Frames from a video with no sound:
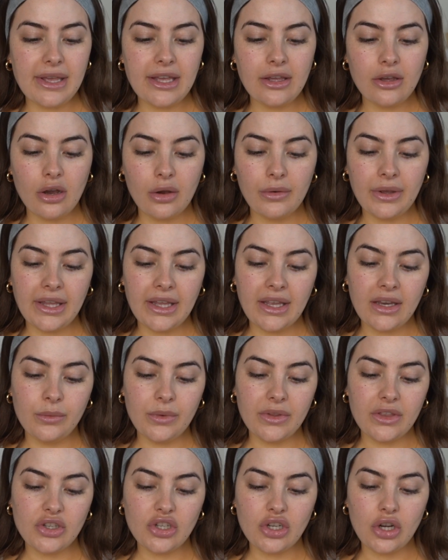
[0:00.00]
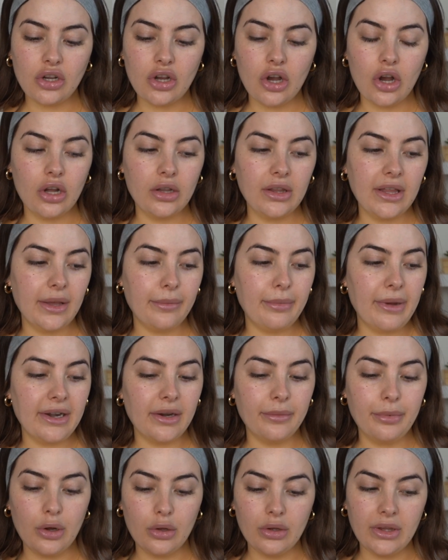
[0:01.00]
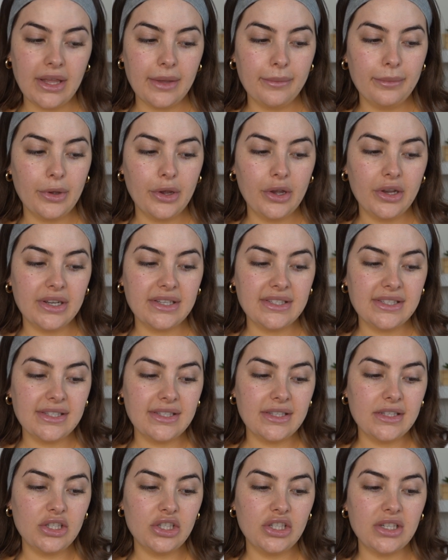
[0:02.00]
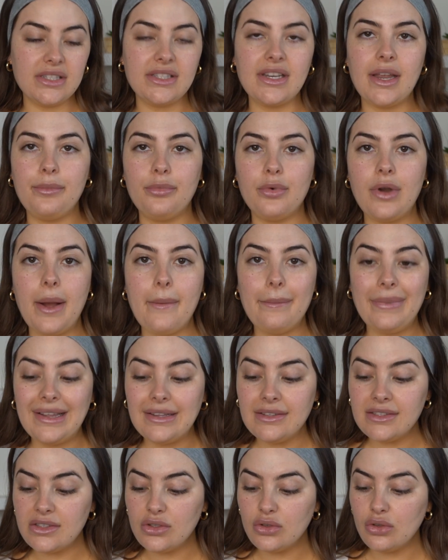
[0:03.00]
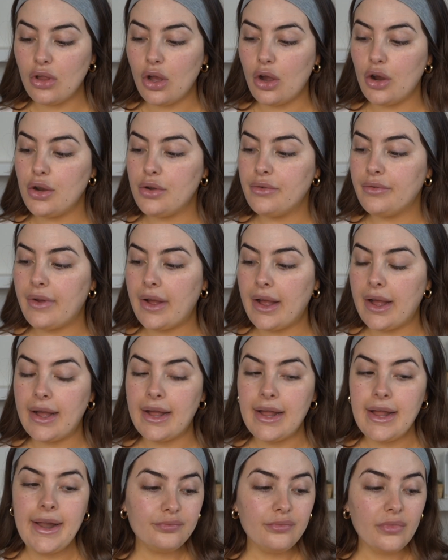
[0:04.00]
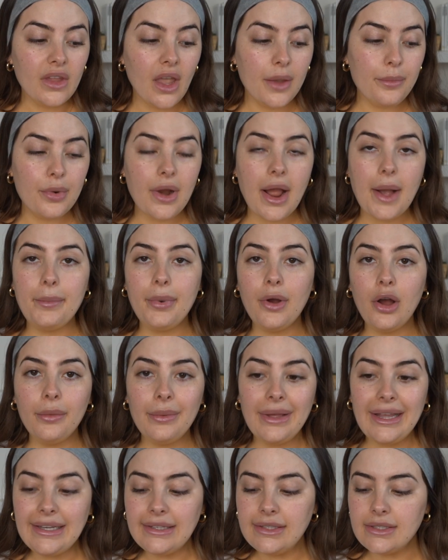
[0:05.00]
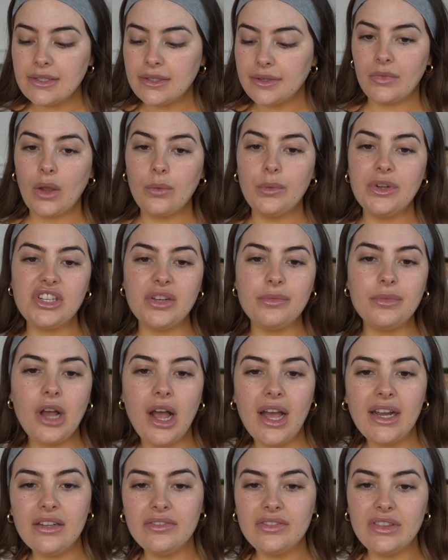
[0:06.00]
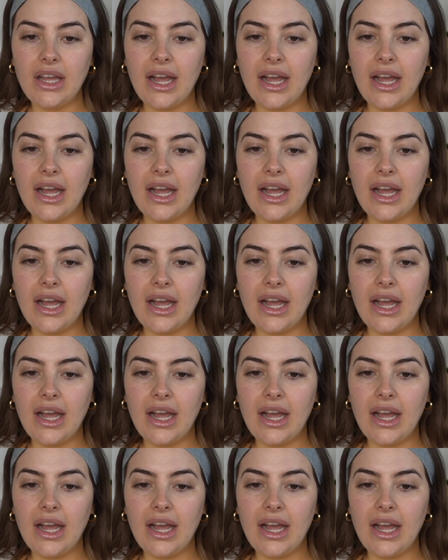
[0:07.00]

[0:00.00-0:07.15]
been going in with the Chocoholic by Napoleon Purtis. This is just a brow pencil over a brow pomade, which I'm kind of